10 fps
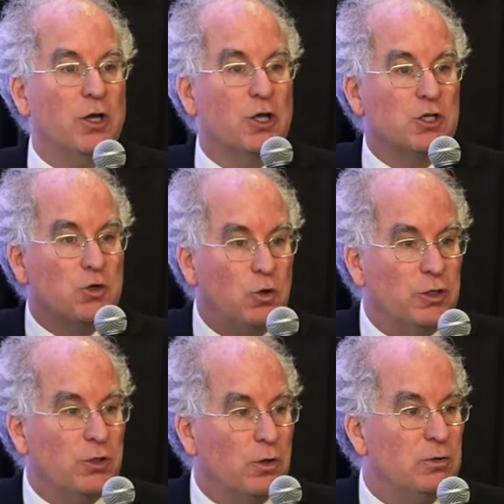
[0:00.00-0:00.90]
you can
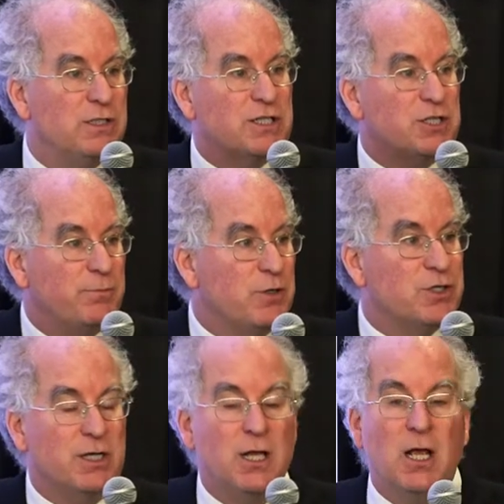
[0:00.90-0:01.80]
control your own
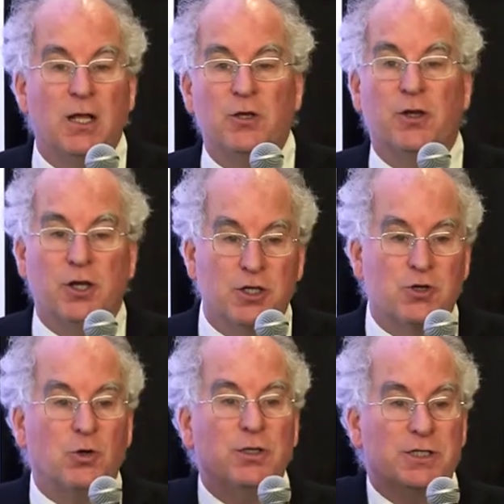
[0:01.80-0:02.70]
distribution, you can
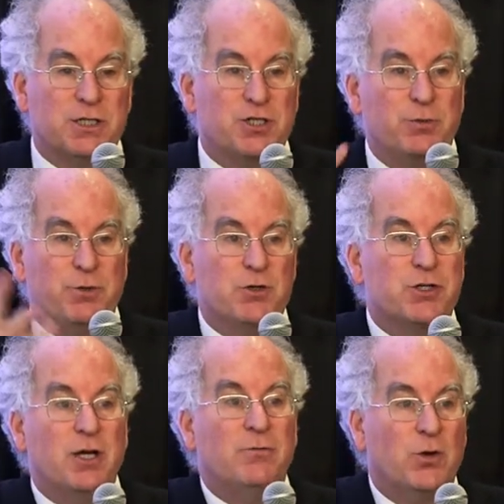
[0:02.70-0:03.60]
control the
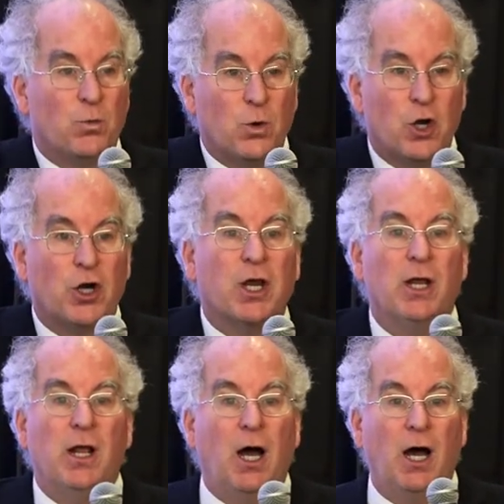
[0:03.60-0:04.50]
distribution of your work.
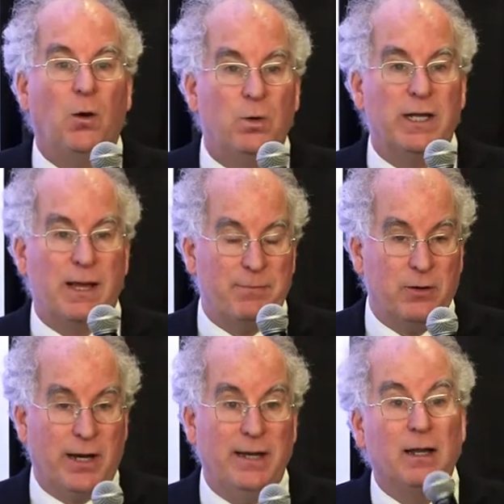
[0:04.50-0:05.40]
Wouldn't that be
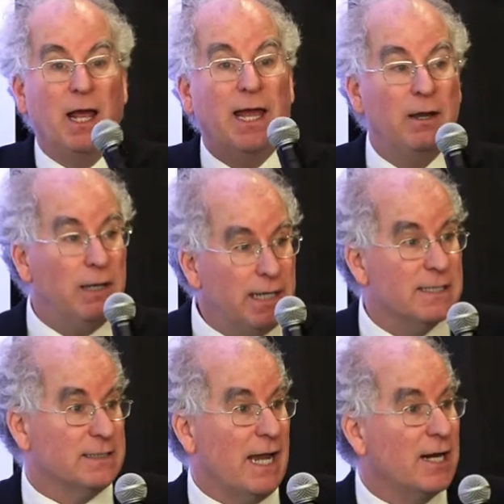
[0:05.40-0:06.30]
great? And it
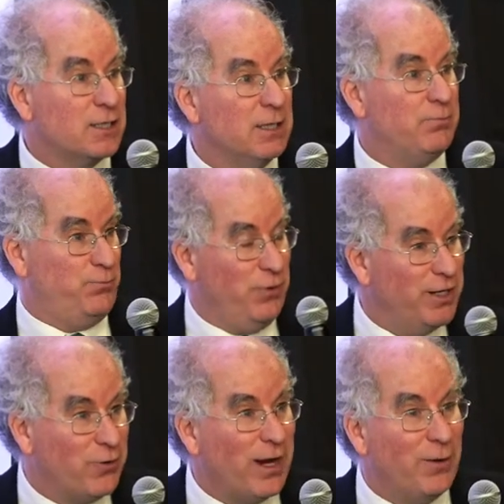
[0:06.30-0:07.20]
is actually
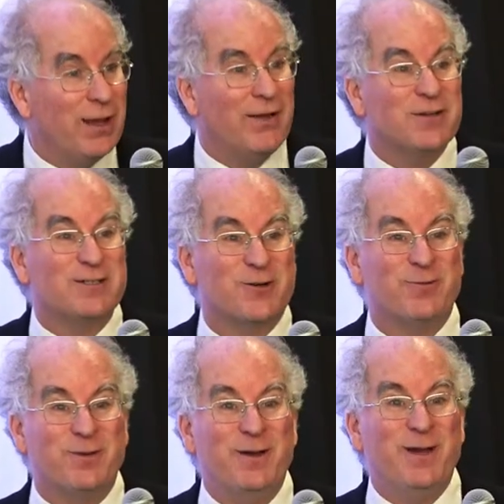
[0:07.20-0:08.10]
pretty great. We have to sort
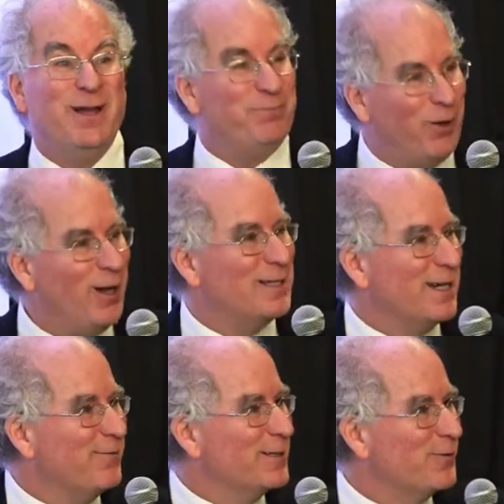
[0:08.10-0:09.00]
of pause
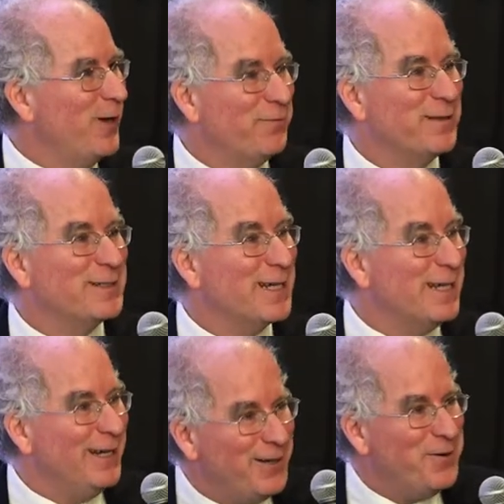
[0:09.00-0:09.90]
every so often and say,
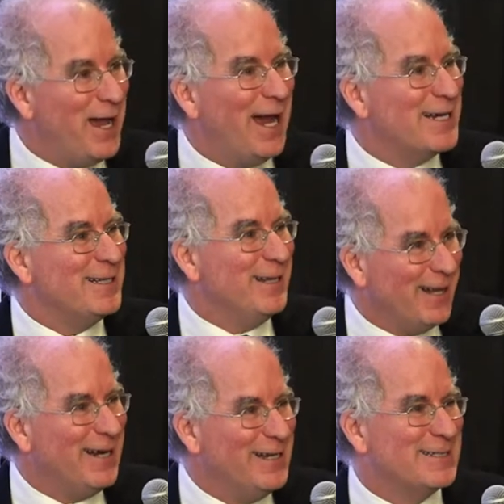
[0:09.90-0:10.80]
you know, actually a
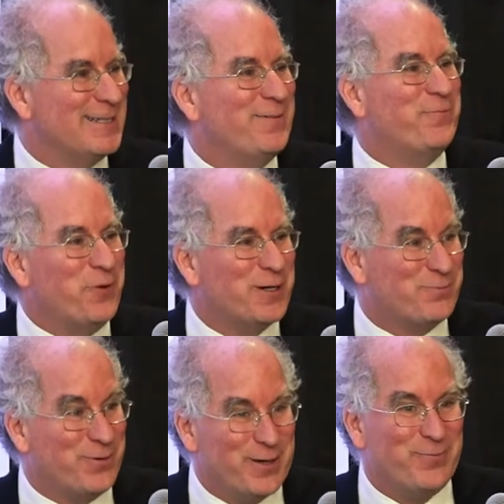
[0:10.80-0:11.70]
lot of this stuff works
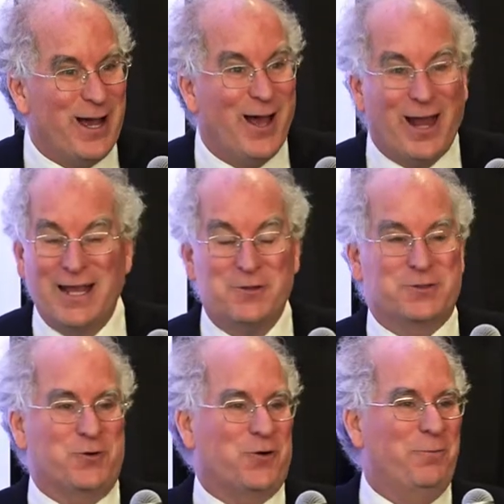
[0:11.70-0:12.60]
pretty well. I
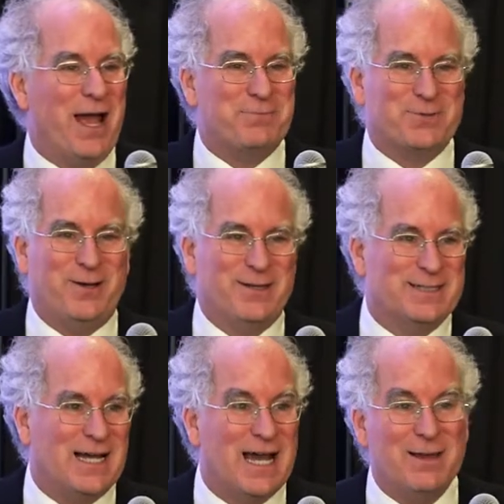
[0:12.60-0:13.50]
use Google Maps all the
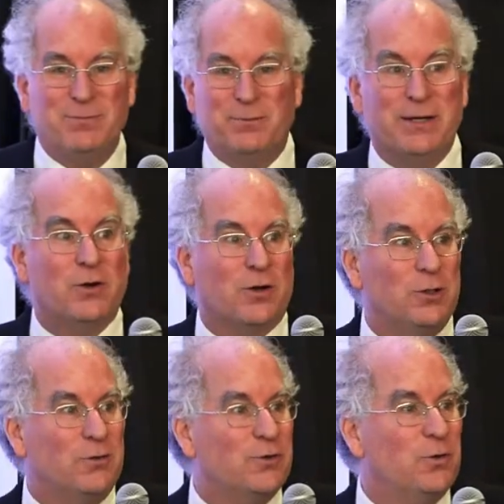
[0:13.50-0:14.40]
time, the
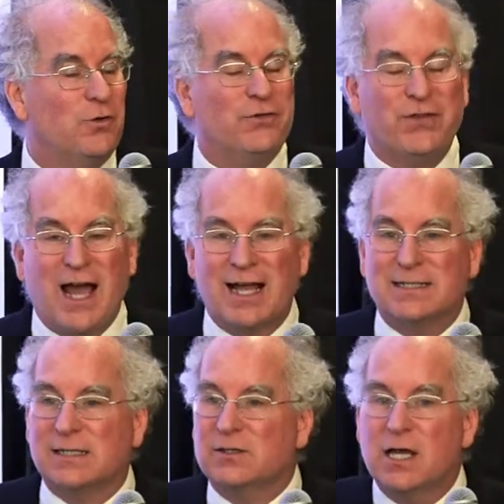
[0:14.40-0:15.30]
miracle of Google
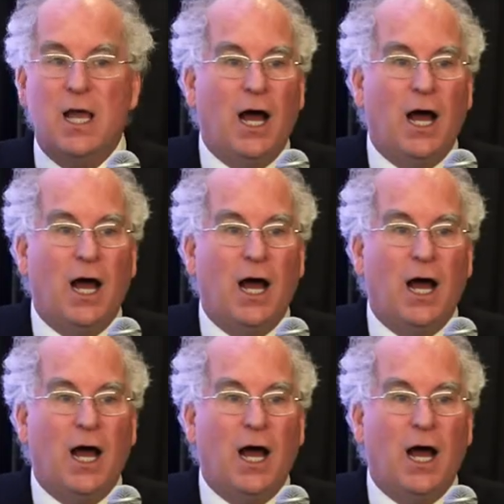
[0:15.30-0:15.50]
Docs. There's